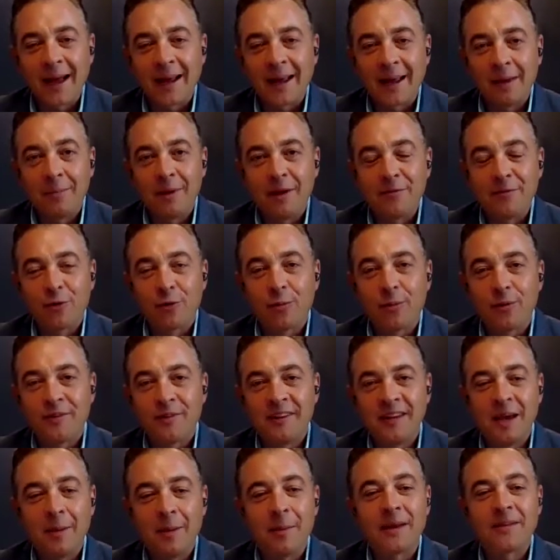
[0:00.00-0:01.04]
back at my former
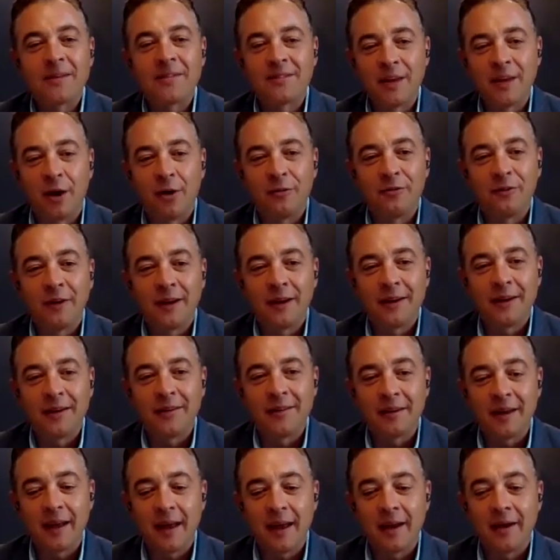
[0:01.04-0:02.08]
TMS self,
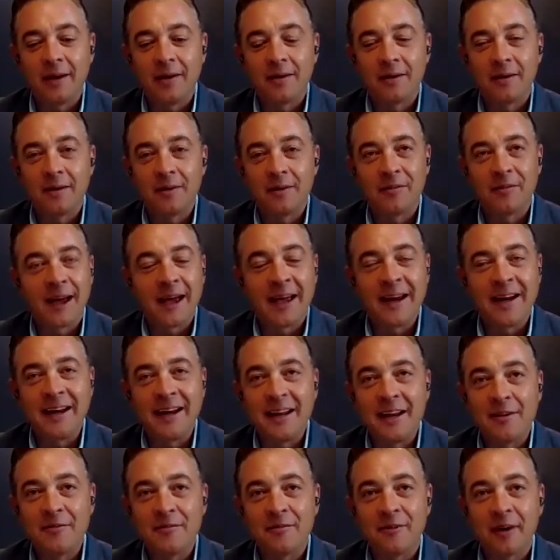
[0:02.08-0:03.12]
and if I had
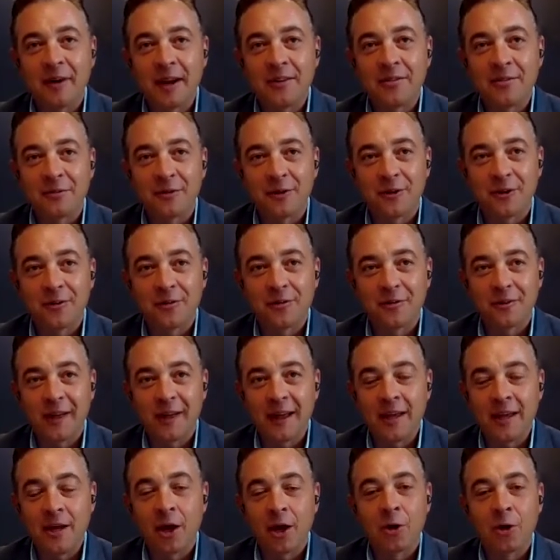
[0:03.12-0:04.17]
any advice for
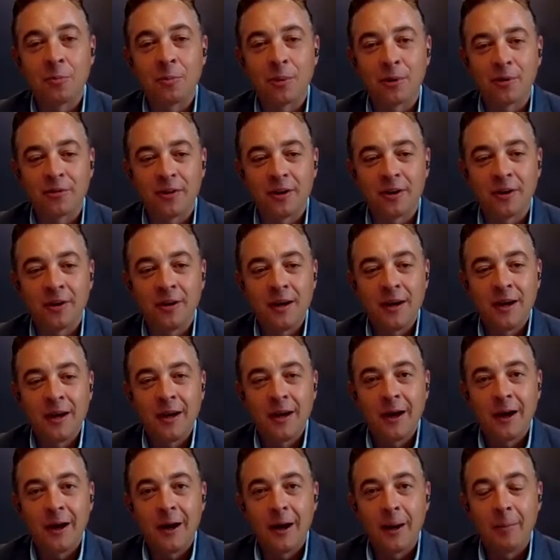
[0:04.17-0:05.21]
that young person,
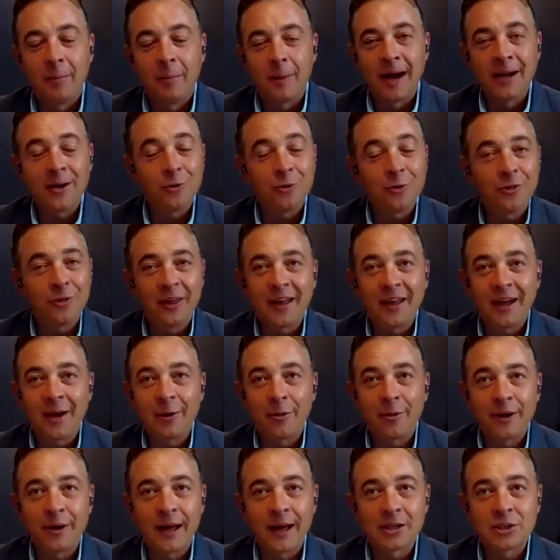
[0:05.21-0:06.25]
I don't think
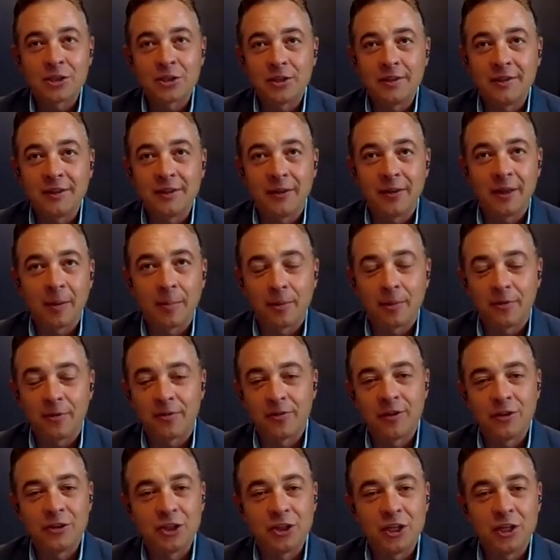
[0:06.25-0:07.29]
I would actually tell that
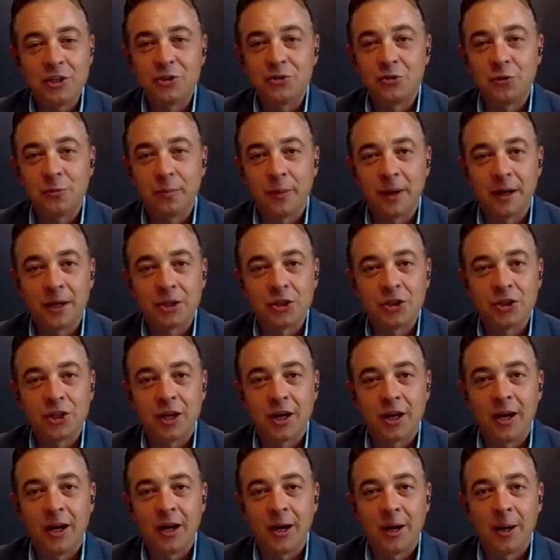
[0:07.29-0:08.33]
person to change too much.
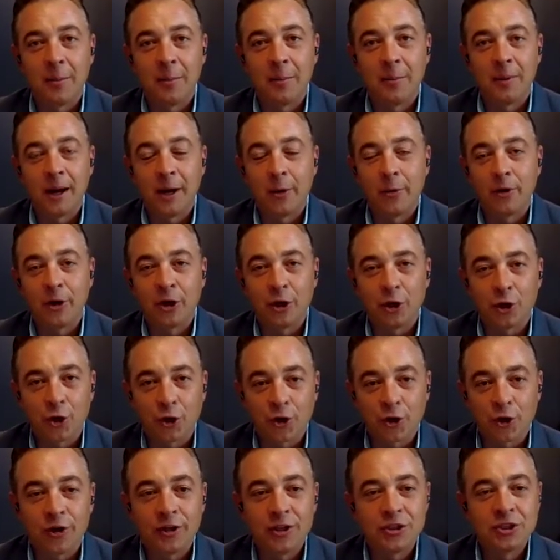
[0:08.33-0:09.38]
I would
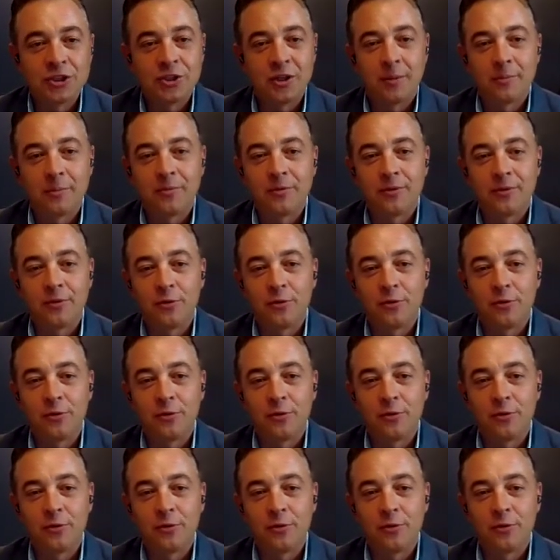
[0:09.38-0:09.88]
encourage them